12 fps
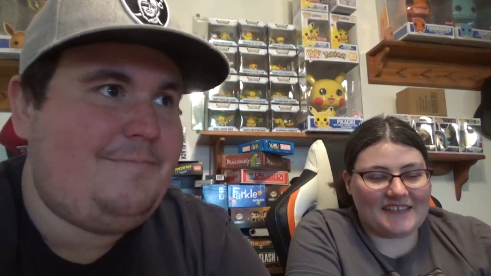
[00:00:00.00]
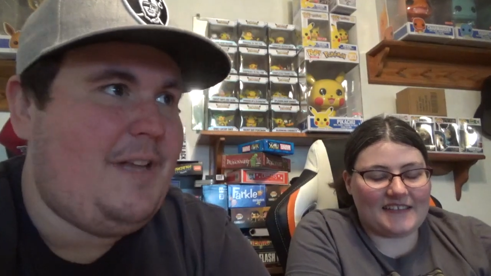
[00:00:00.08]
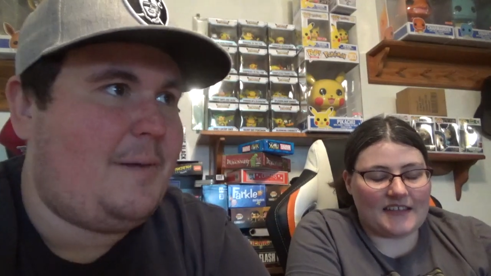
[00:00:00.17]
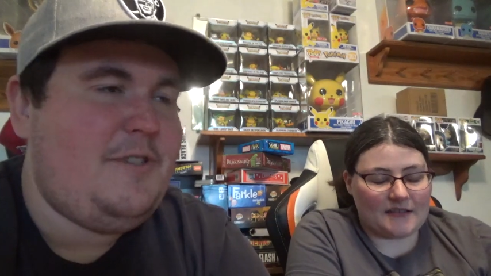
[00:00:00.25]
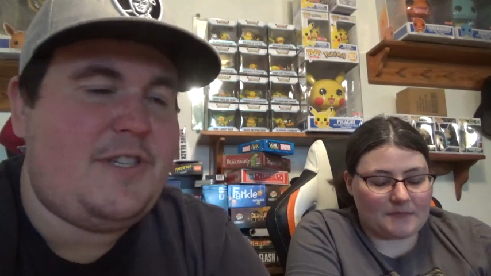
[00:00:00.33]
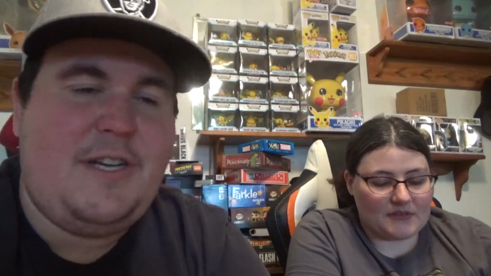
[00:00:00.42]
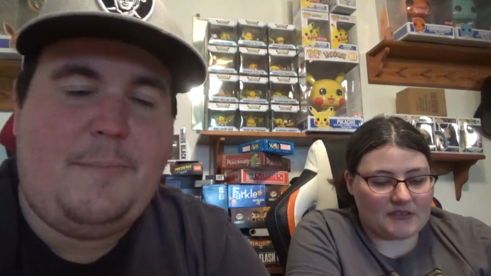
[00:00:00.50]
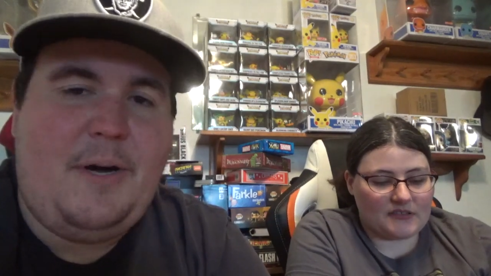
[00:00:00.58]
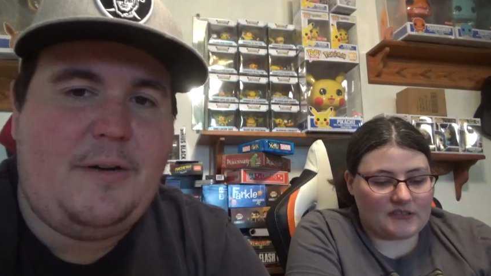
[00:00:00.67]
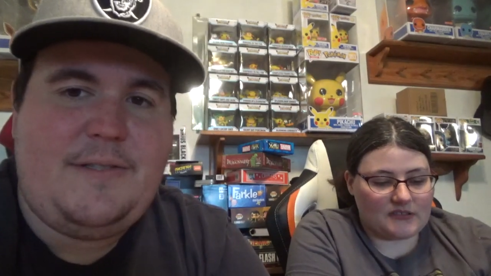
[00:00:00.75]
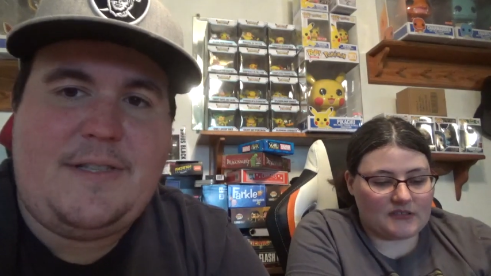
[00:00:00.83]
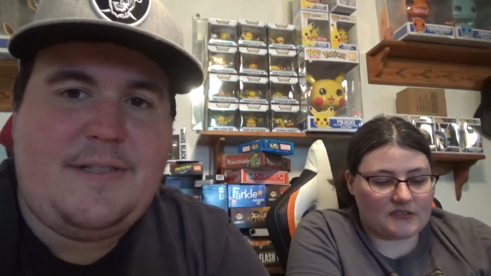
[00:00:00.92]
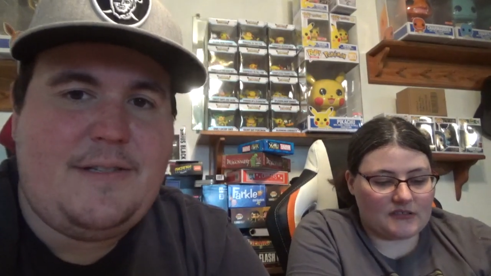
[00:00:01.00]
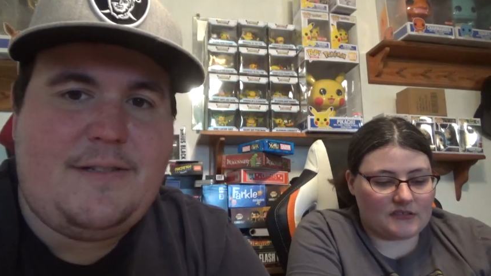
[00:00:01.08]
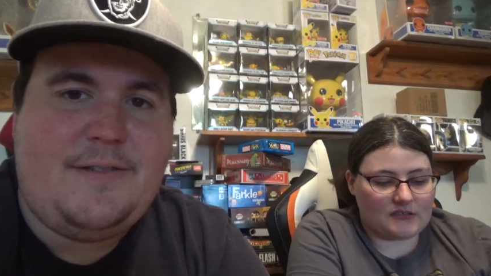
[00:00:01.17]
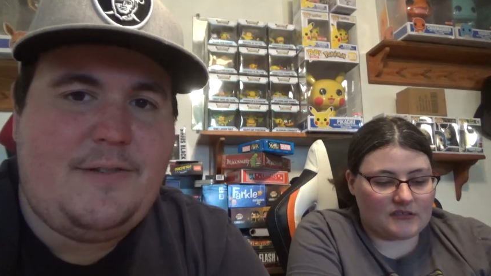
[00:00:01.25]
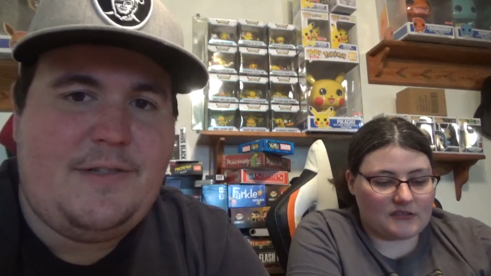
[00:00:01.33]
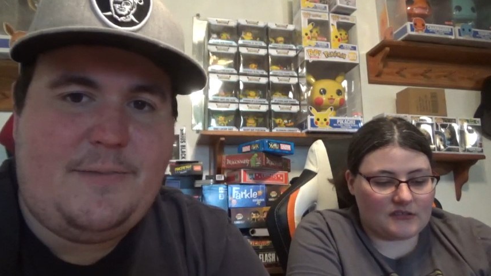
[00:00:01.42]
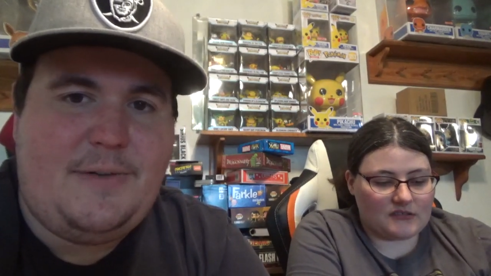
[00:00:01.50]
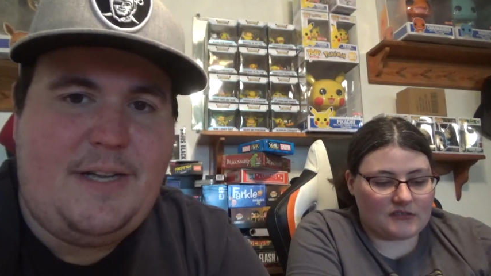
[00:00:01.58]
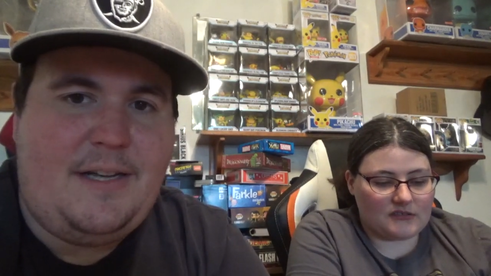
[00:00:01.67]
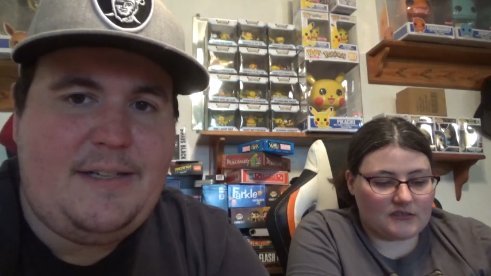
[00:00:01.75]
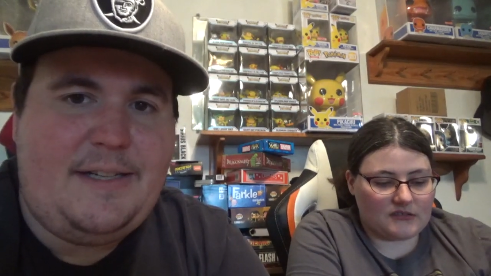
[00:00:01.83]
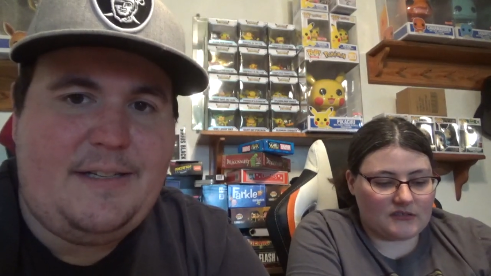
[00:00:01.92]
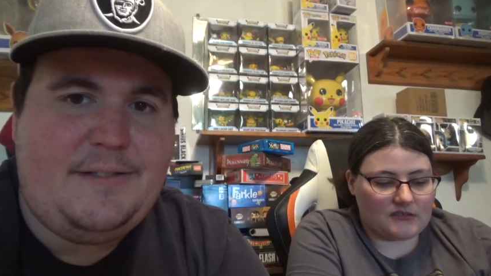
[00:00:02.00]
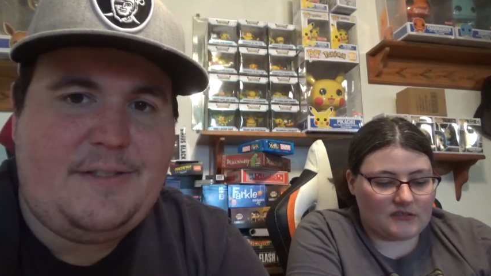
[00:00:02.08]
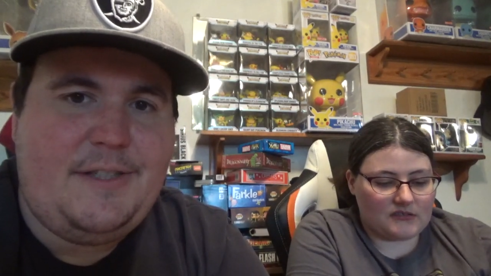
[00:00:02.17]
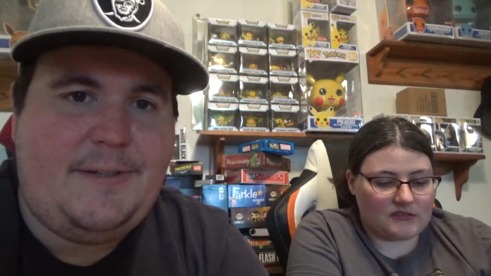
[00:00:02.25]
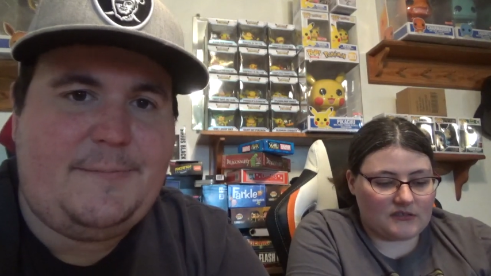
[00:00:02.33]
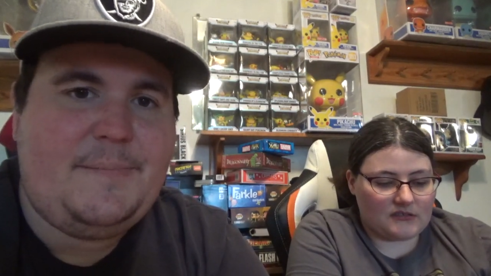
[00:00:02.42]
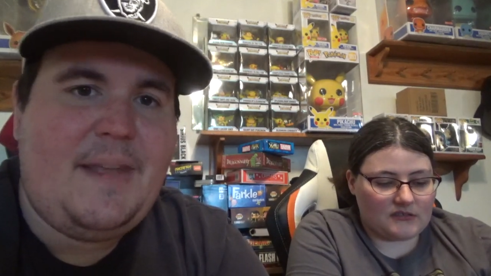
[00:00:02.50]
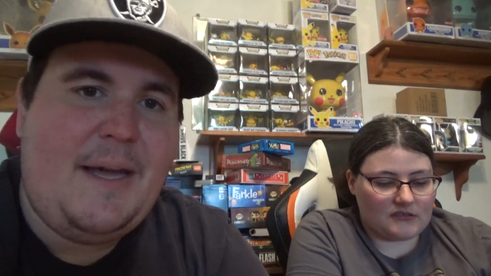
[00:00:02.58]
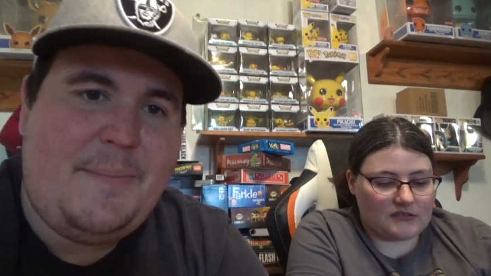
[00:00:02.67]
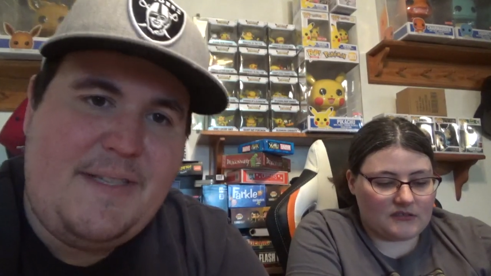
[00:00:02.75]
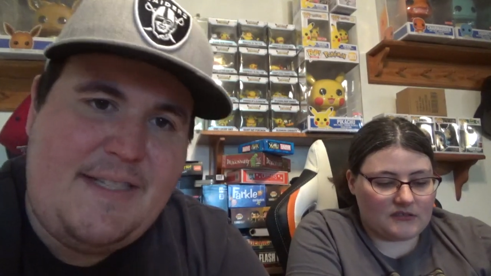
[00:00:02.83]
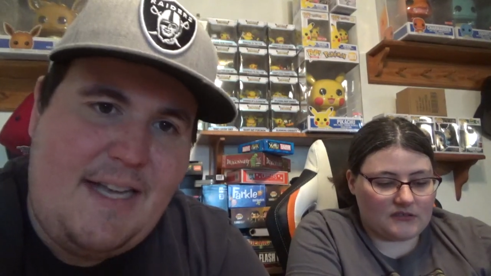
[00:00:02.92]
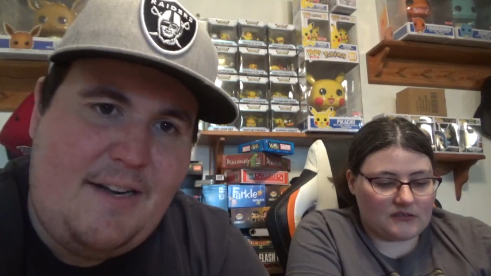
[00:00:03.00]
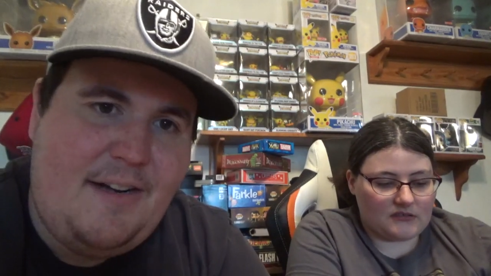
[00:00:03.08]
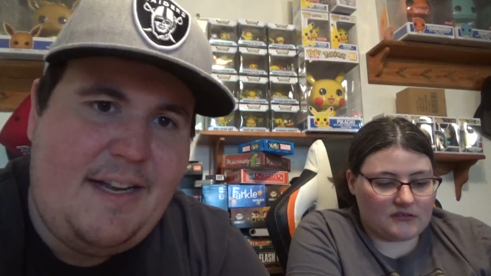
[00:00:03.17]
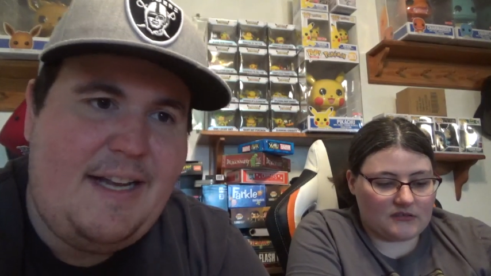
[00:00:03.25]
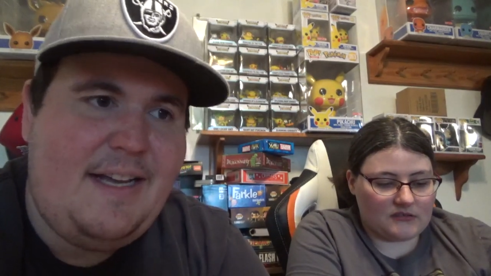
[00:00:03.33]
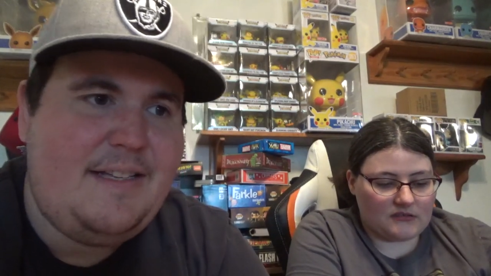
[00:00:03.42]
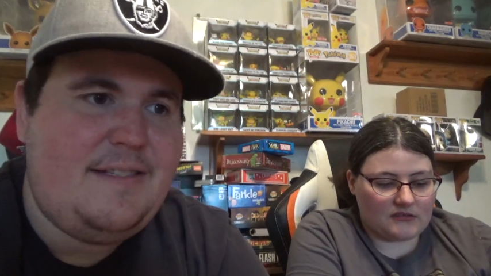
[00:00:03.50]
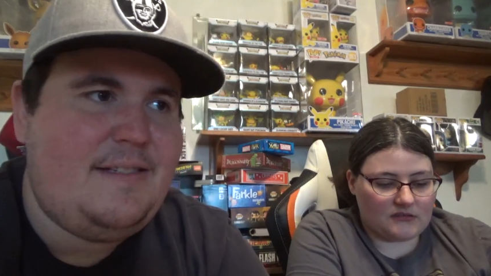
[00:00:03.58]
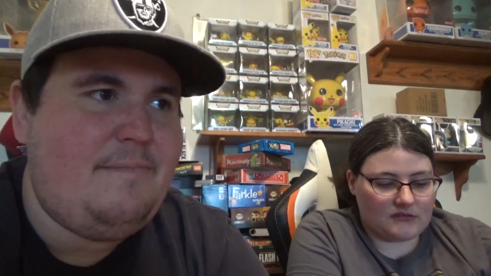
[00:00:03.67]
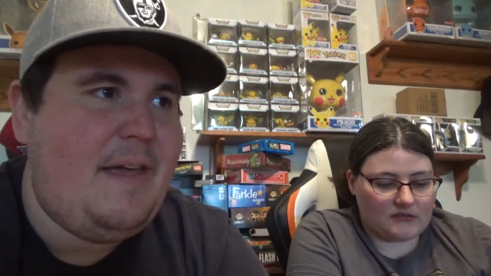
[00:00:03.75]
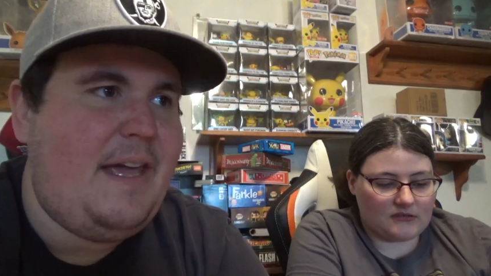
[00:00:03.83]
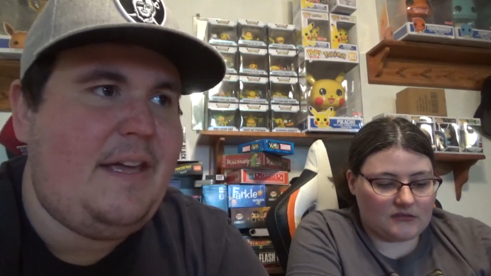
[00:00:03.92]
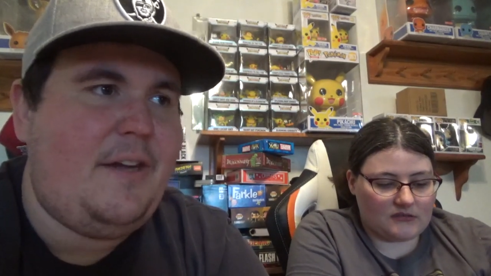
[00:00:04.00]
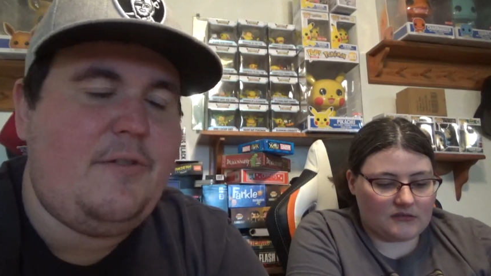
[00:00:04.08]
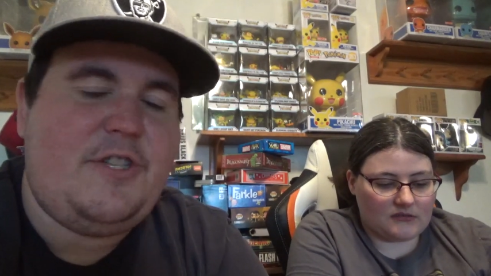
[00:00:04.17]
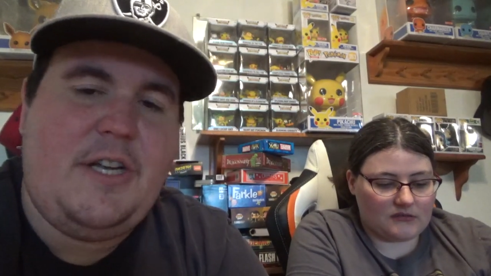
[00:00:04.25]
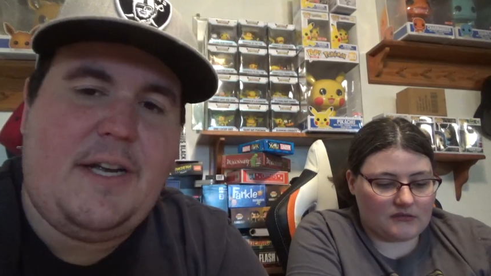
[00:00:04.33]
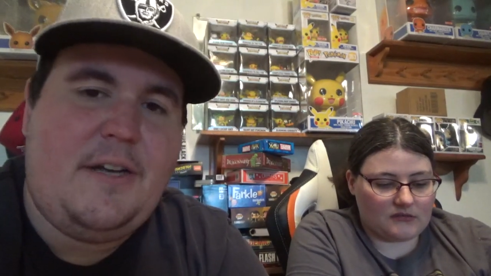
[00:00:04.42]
Speaker 1: I'm just going to post this as soon as we're done here. So happy Saturday, guys. Hey, go check